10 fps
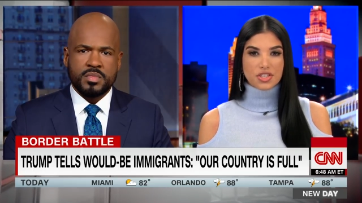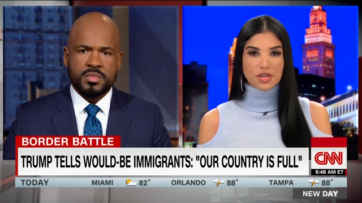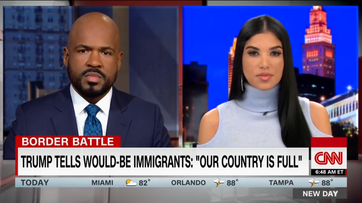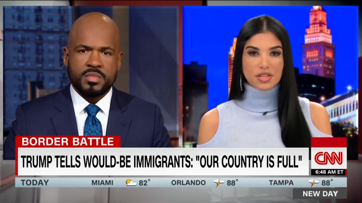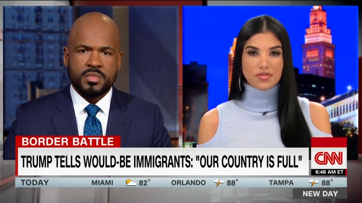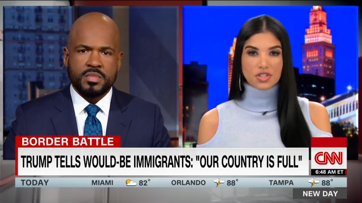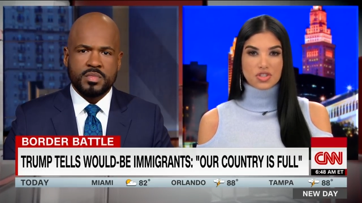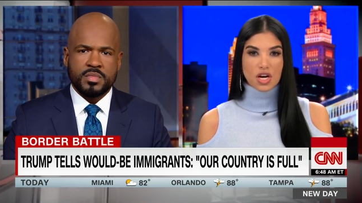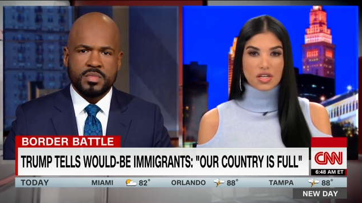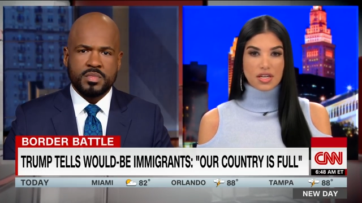Speaker 1: in terms of
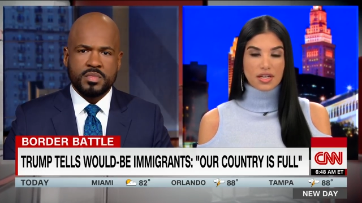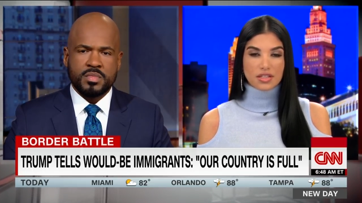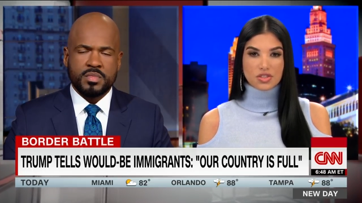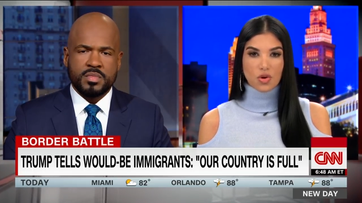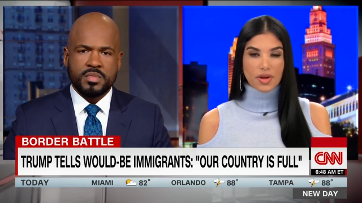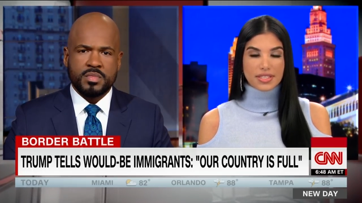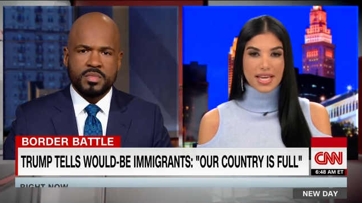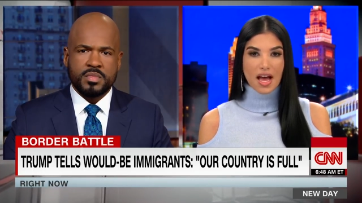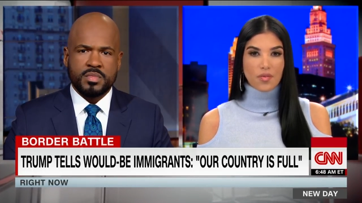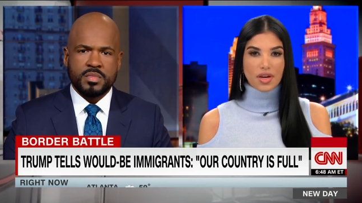drugs going
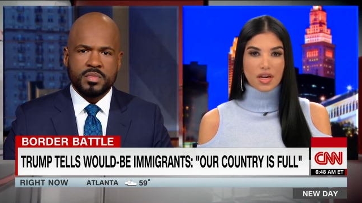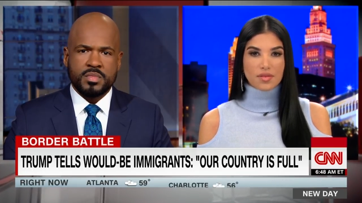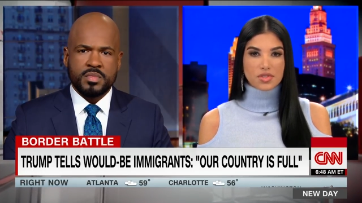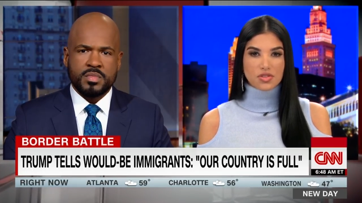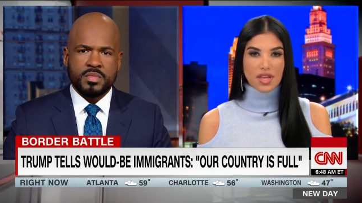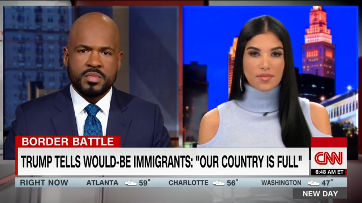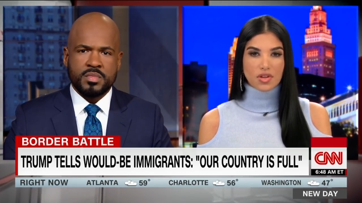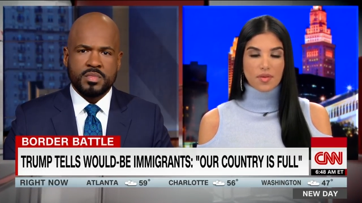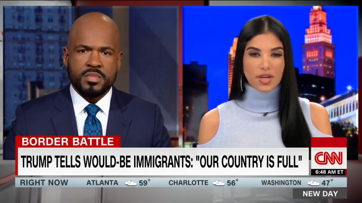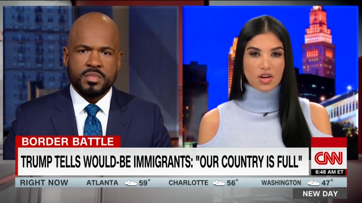down when it comes to
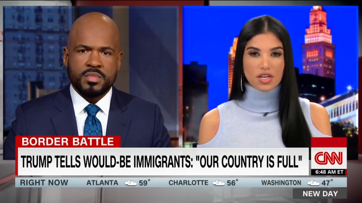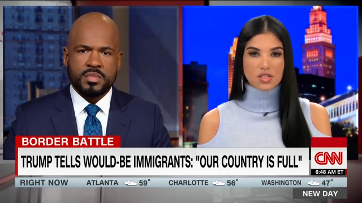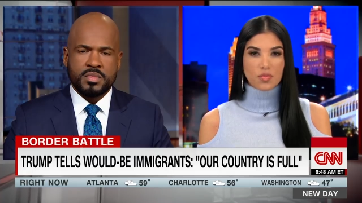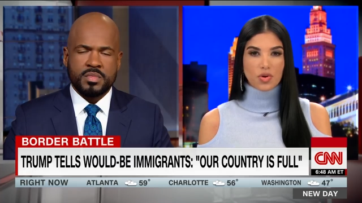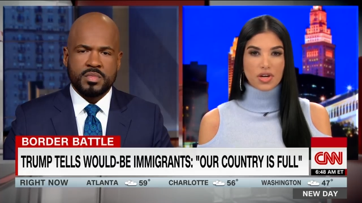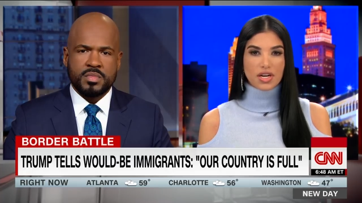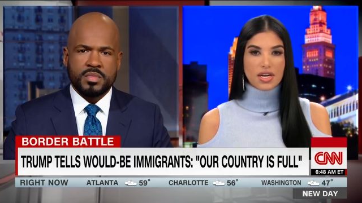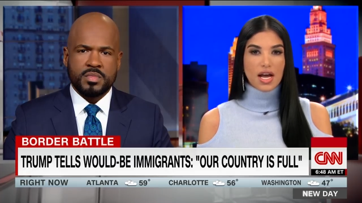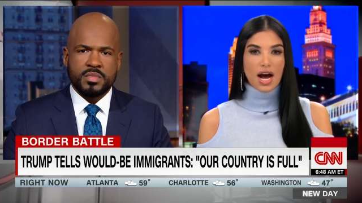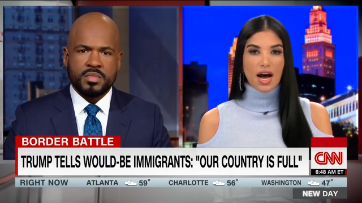them coming across the
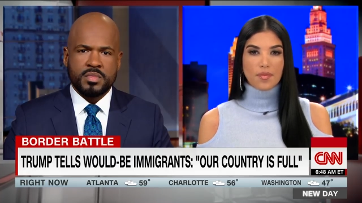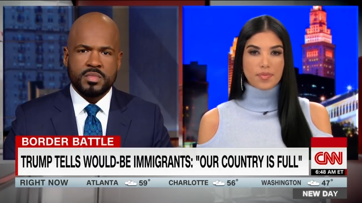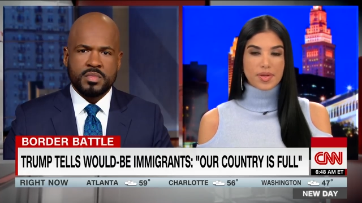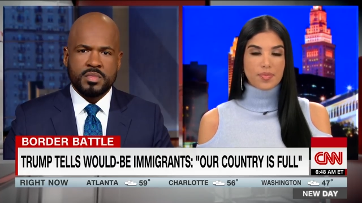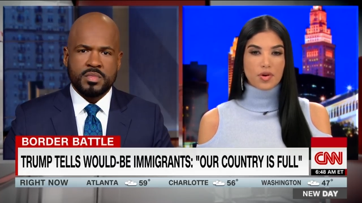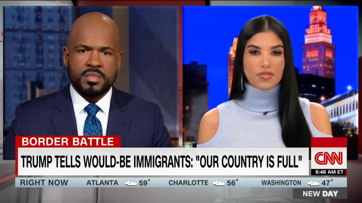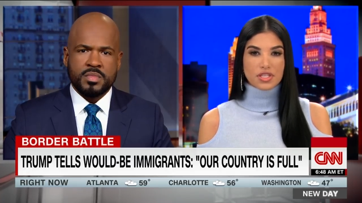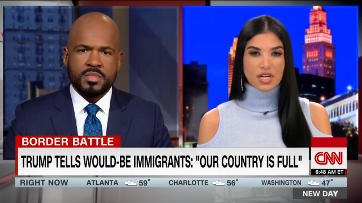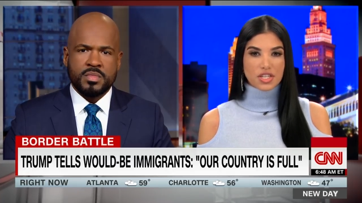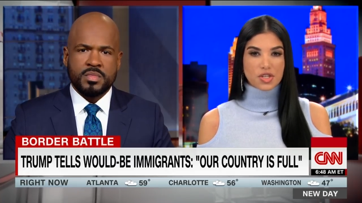border, uh, people of
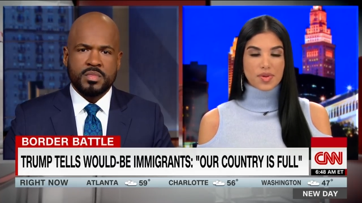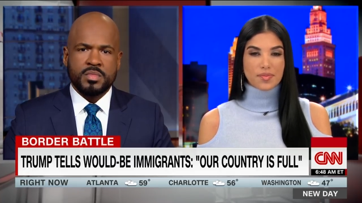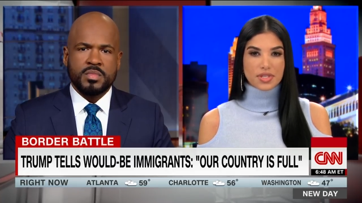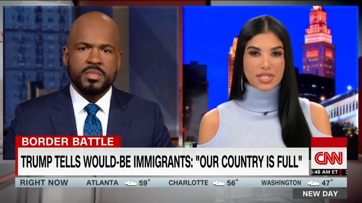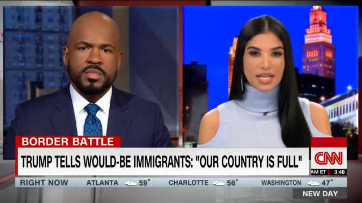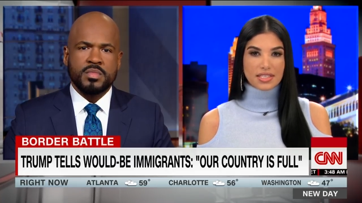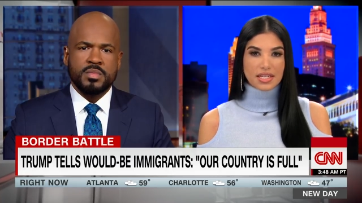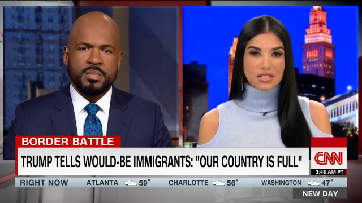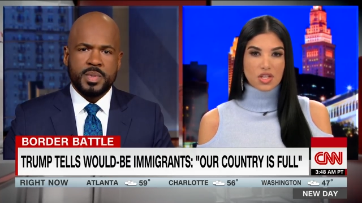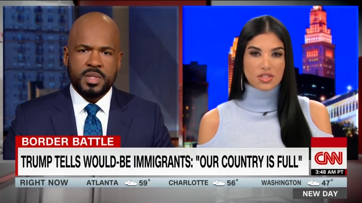this country being
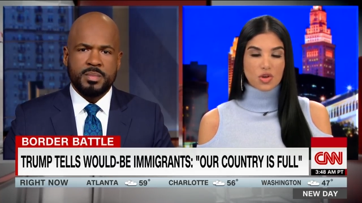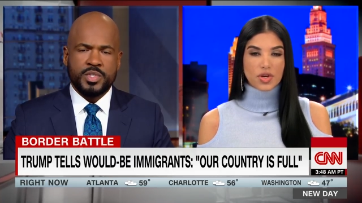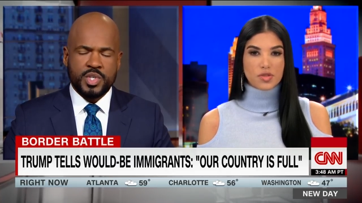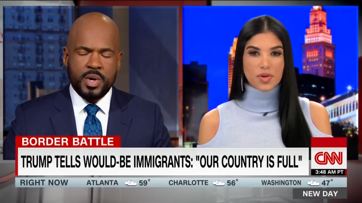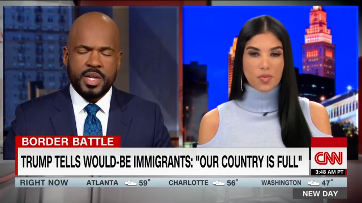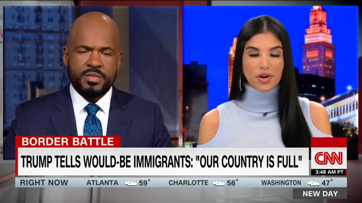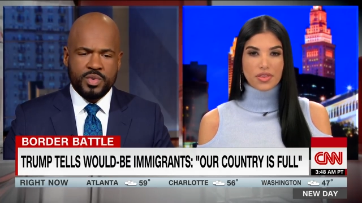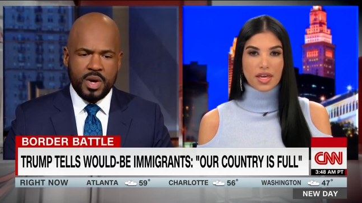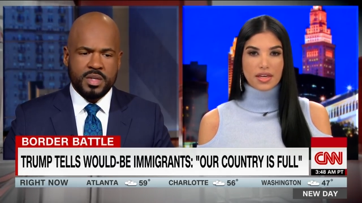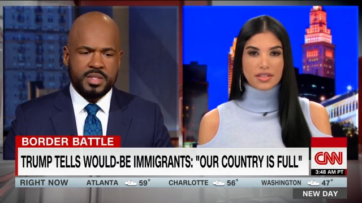protected. It's,
Speaker 2: but it's the majority of
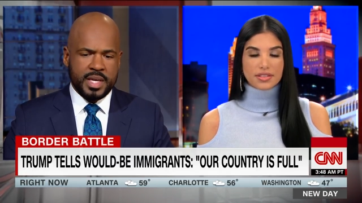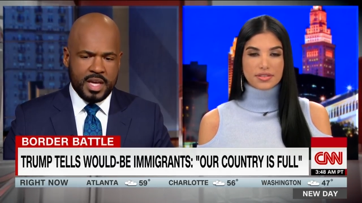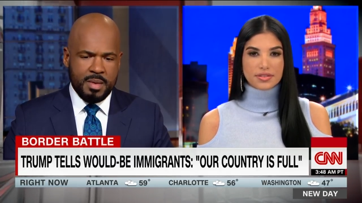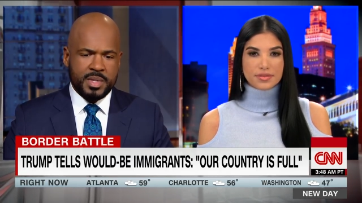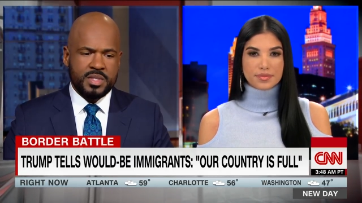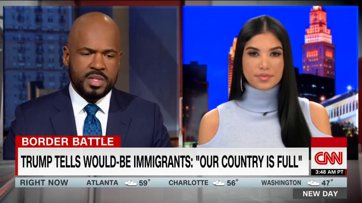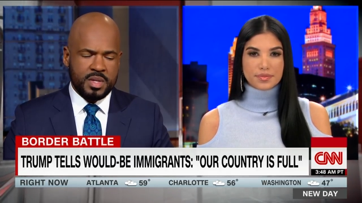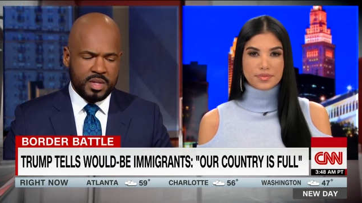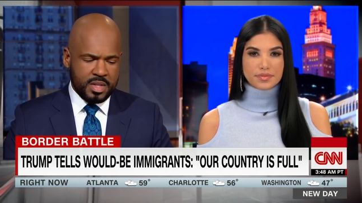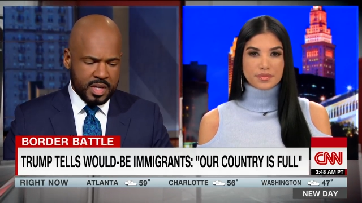drugs it. that come into
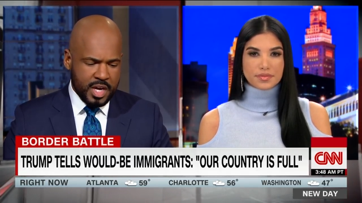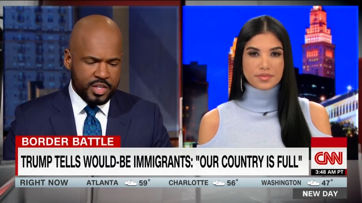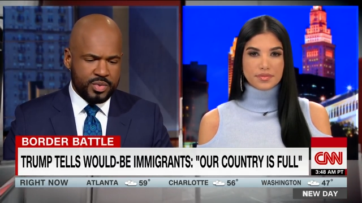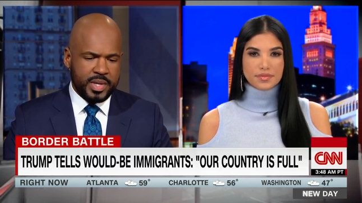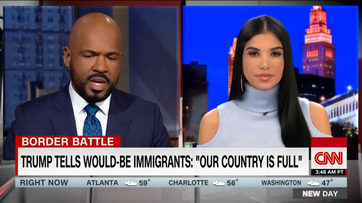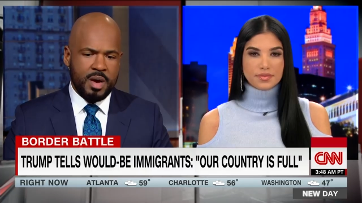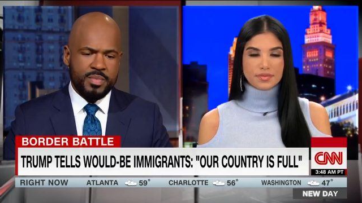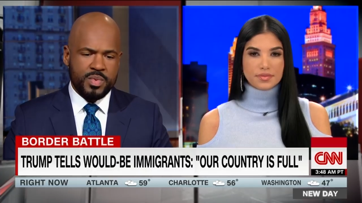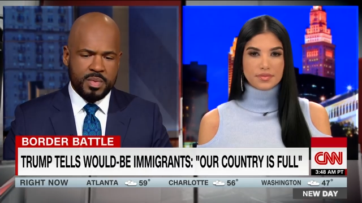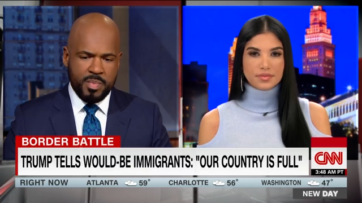the, the country
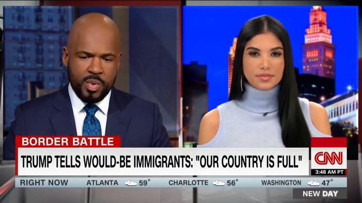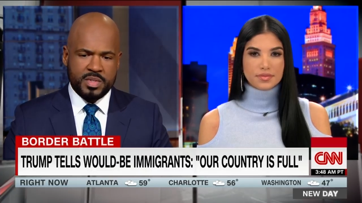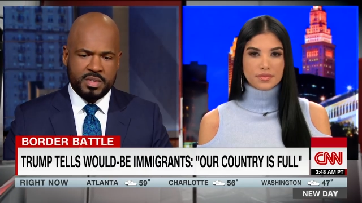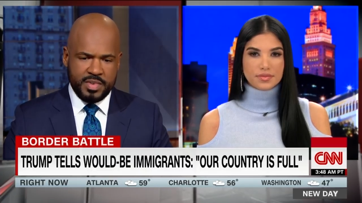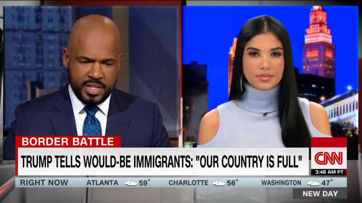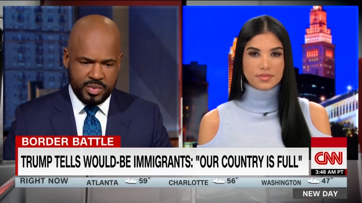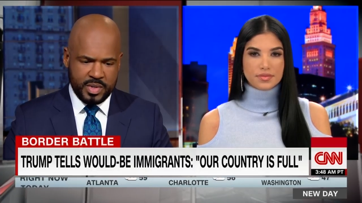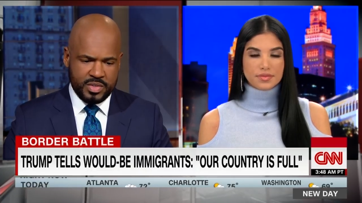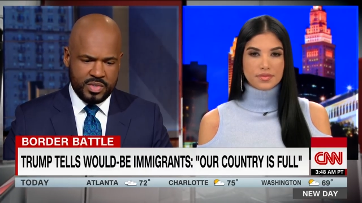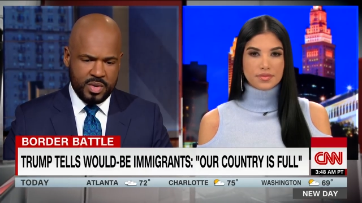come through the ports of
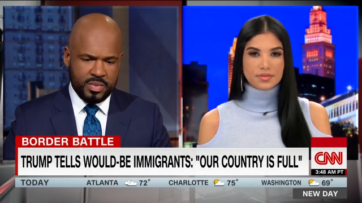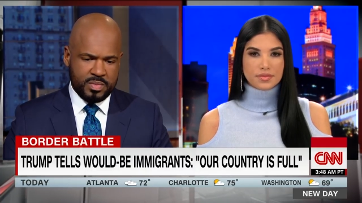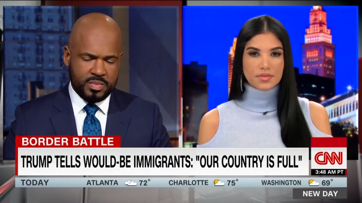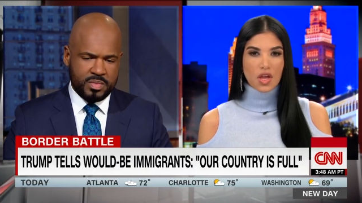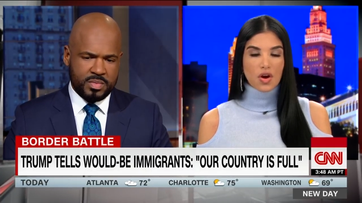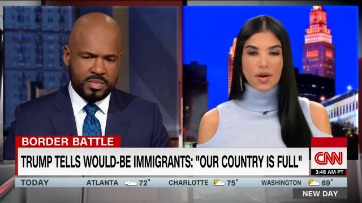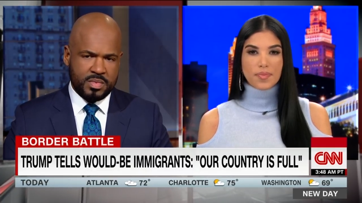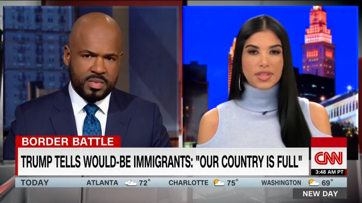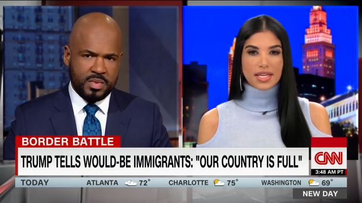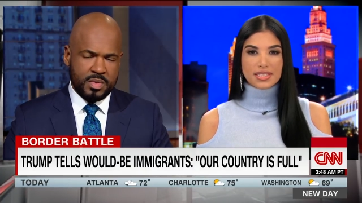entry, so...
Speaker 1: All
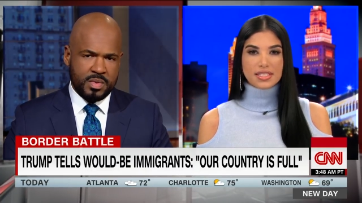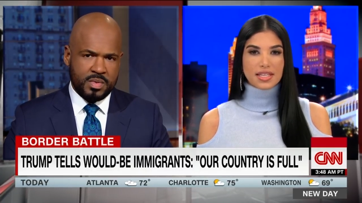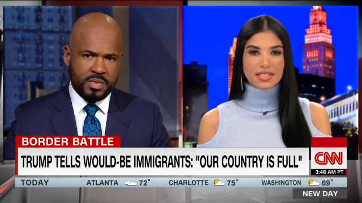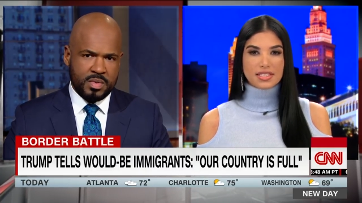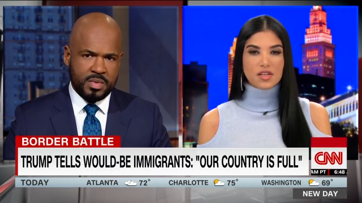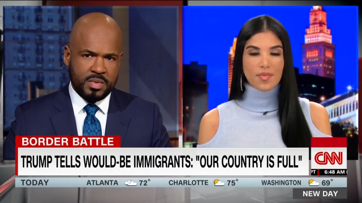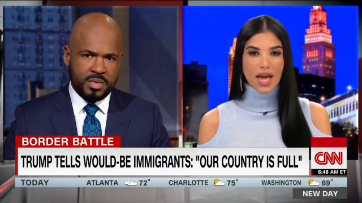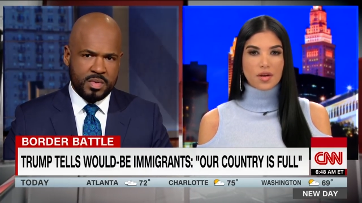right, but that doesn't, that doesn't